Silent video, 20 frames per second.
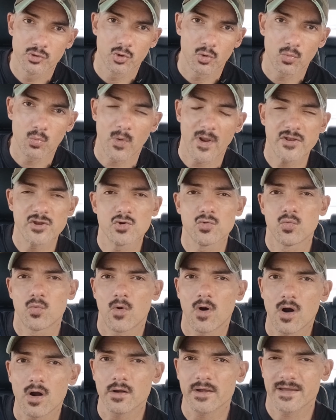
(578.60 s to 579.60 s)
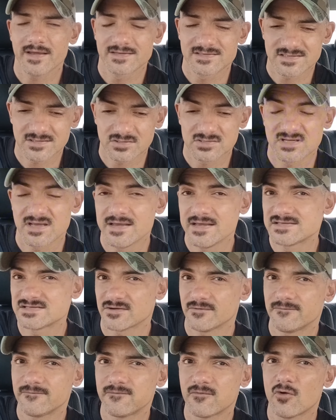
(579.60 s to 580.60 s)
when you walk,
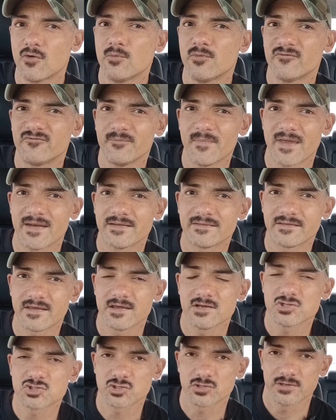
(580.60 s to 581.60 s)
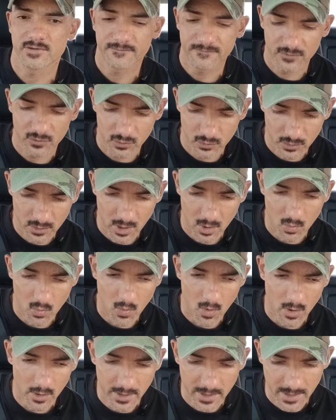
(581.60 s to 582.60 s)
it's a form of meditation. If you are
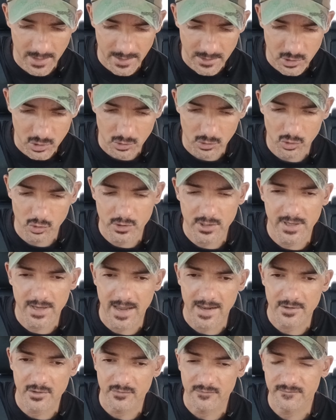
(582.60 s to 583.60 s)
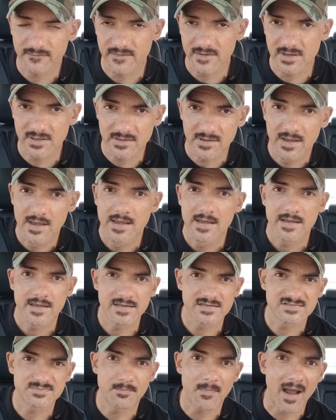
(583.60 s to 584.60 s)
walking and you're looking at your feet,
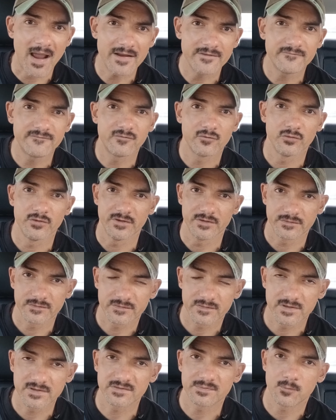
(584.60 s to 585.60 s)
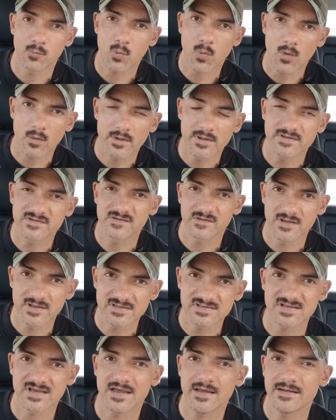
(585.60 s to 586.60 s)
it's mindfulness.
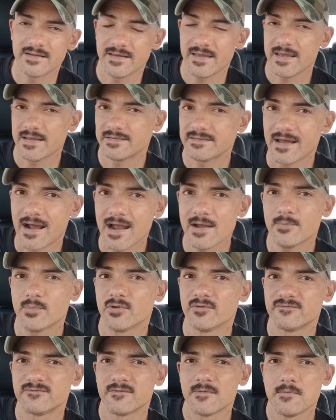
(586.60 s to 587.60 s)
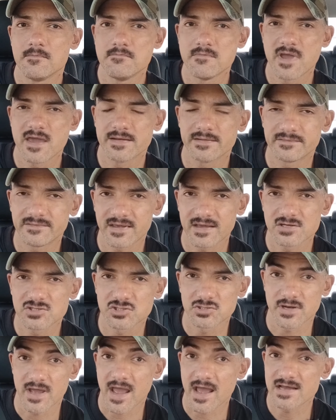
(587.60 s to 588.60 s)
It's a type of
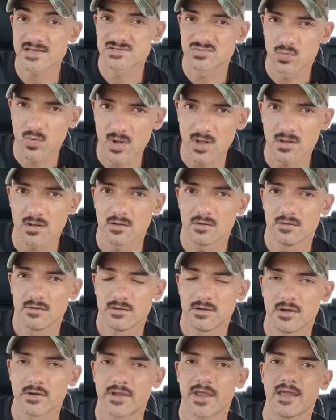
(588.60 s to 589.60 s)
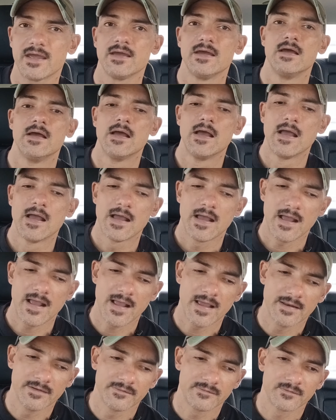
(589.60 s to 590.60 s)
meditation as well. Okay.
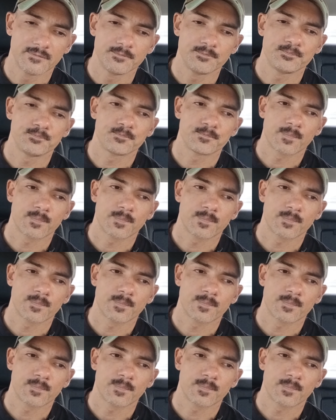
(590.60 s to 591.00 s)
And